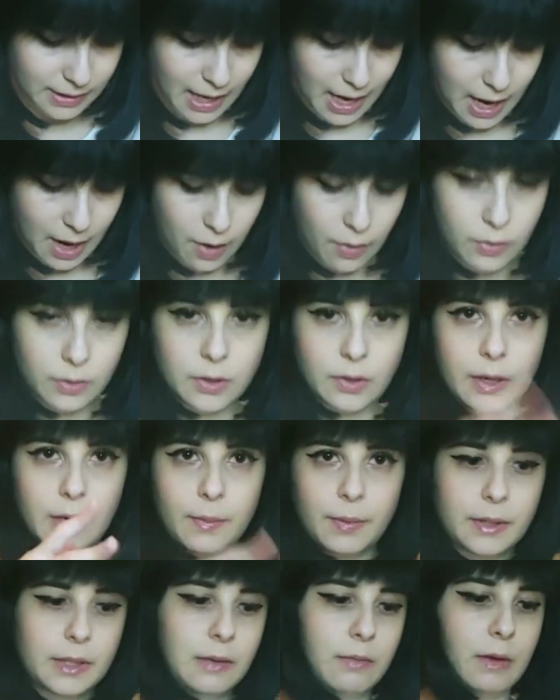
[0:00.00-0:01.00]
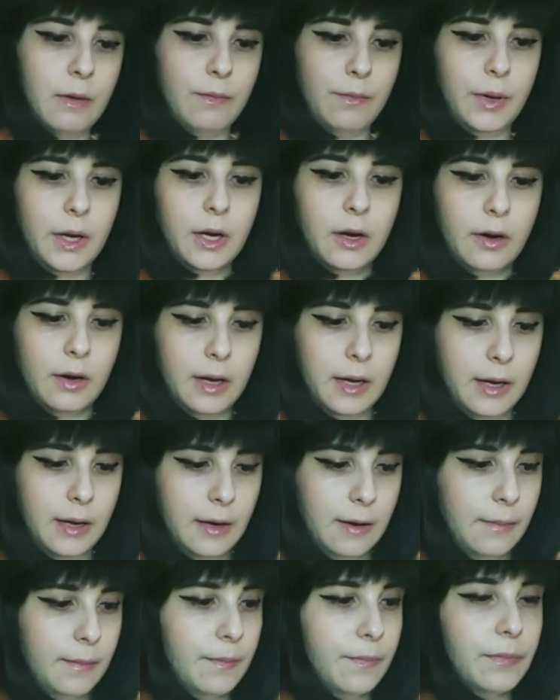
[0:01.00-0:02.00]
out so I can put something bigger
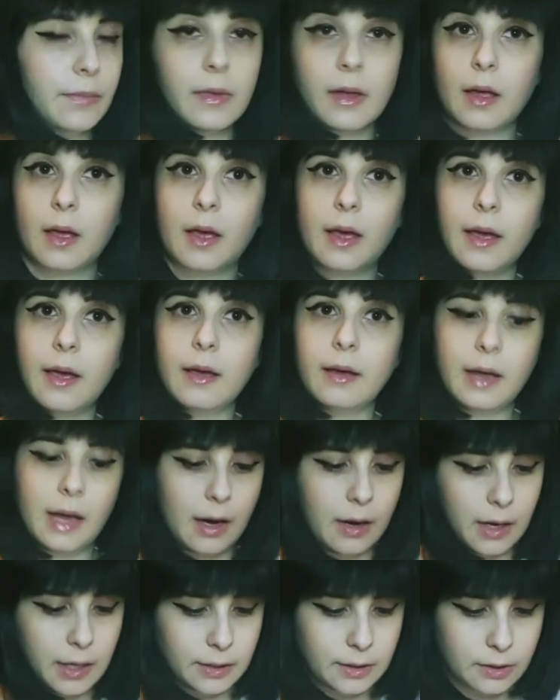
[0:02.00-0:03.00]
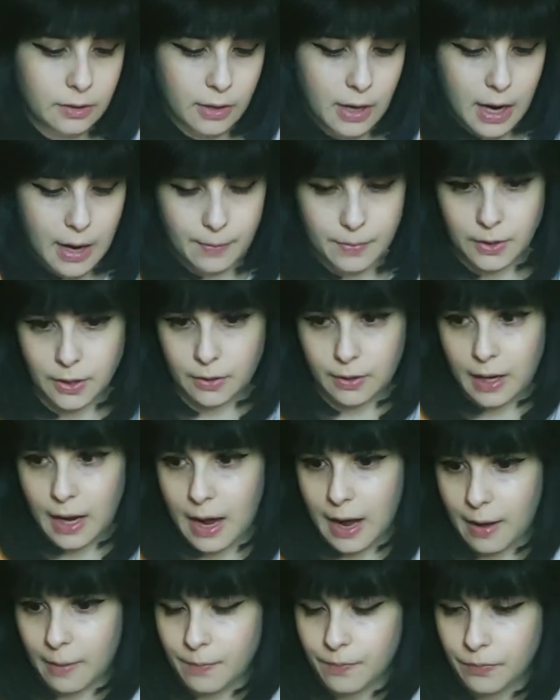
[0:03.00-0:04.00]
in. Carrying strap. So
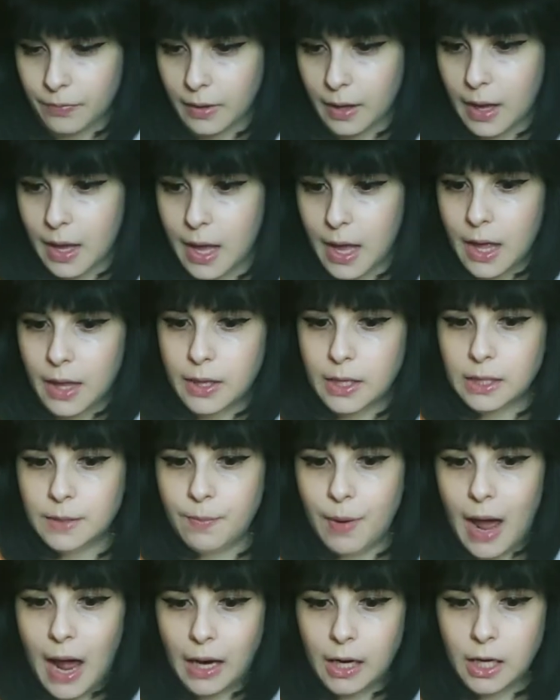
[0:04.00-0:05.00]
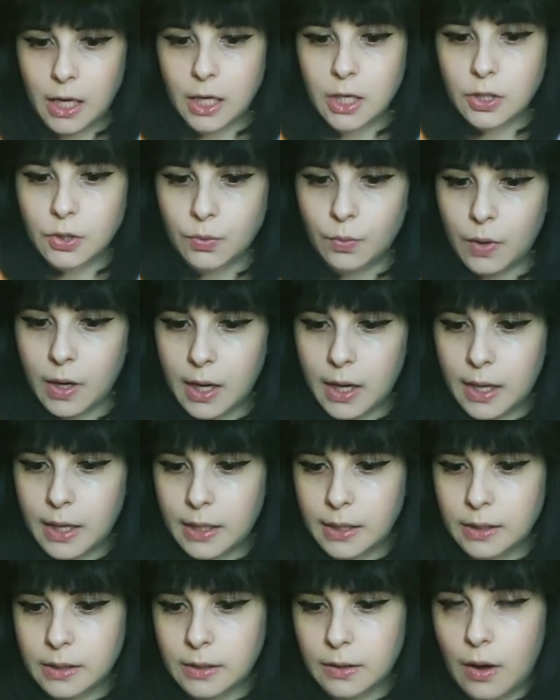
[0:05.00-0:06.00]
yeah, this package
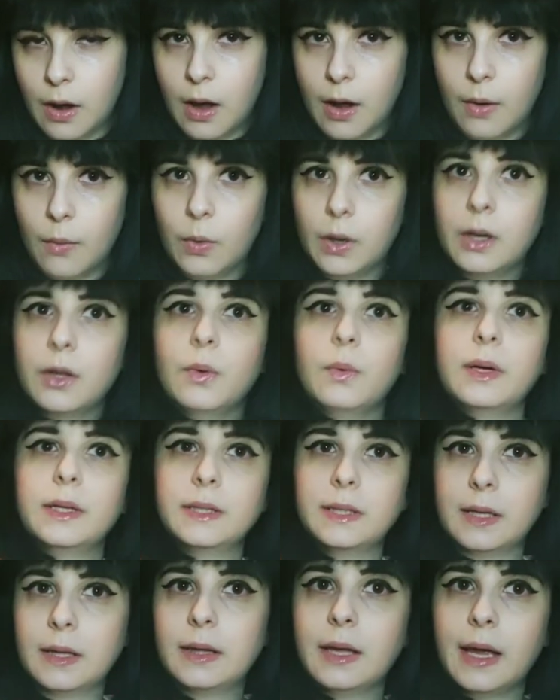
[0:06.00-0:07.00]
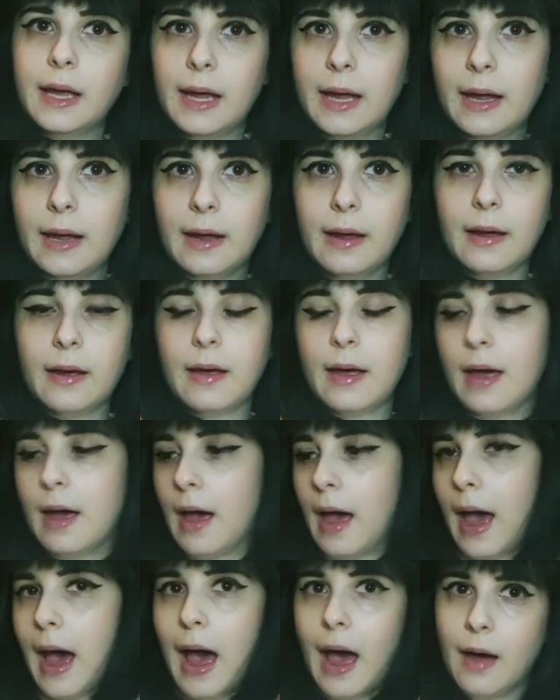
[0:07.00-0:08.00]
was uh, one of the ones that they
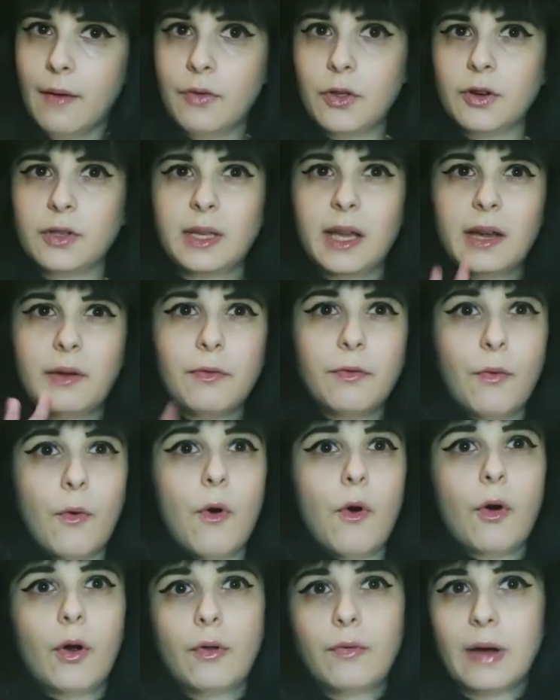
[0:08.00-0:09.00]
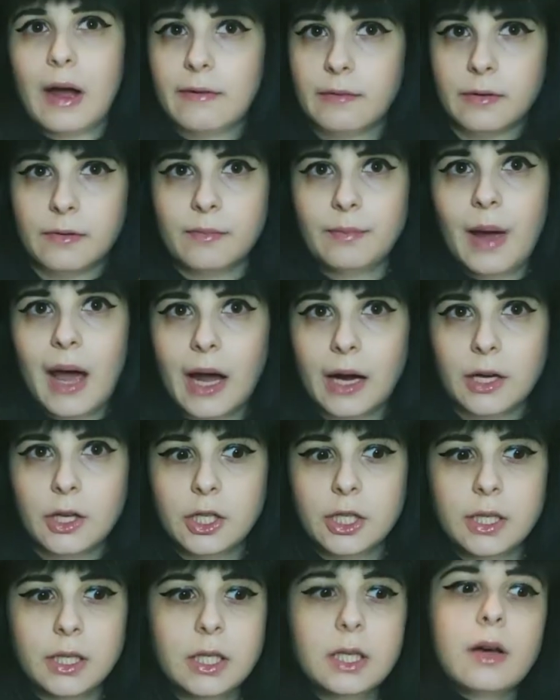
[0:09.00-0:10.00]
have. There's like four or five different
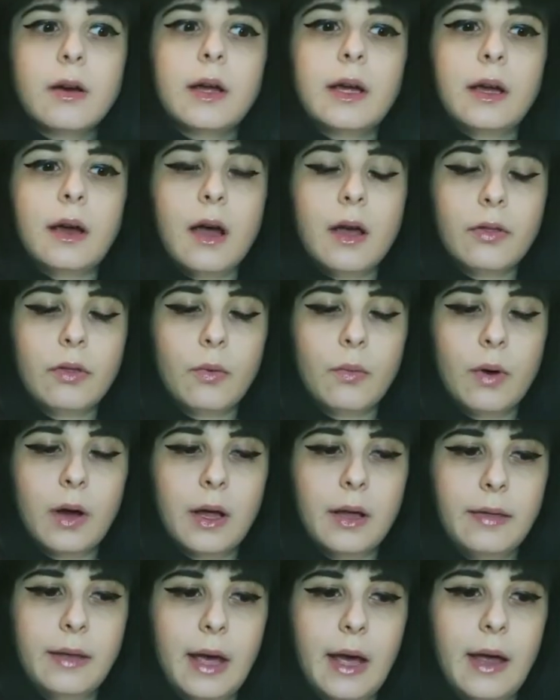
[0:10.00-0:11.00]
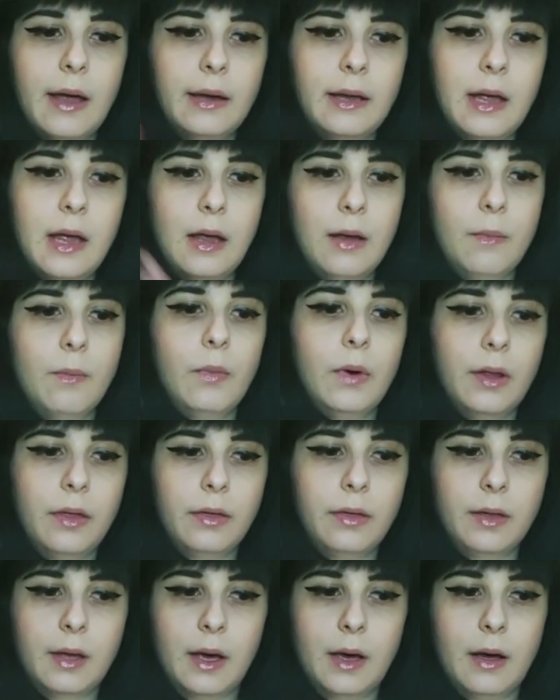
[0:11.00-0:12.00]
packages. So I got the one that came with
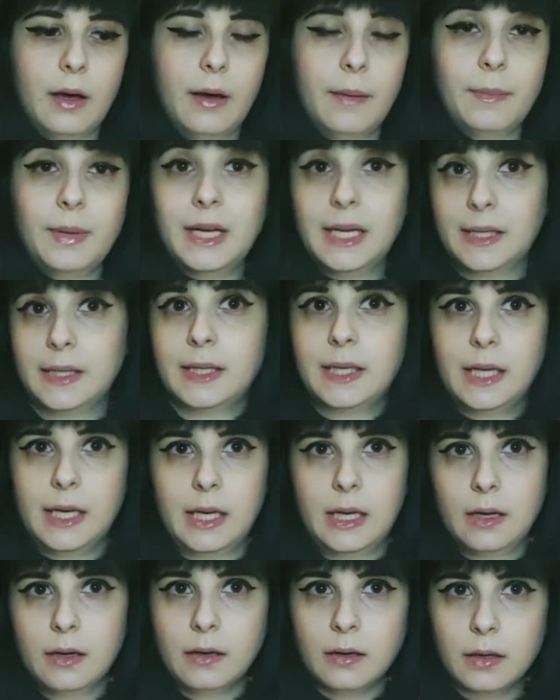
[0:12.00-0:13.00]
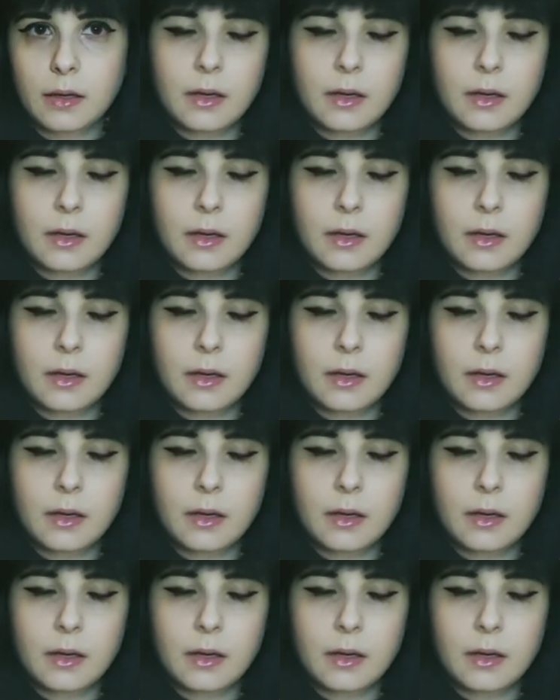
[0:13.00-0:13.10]
the PC.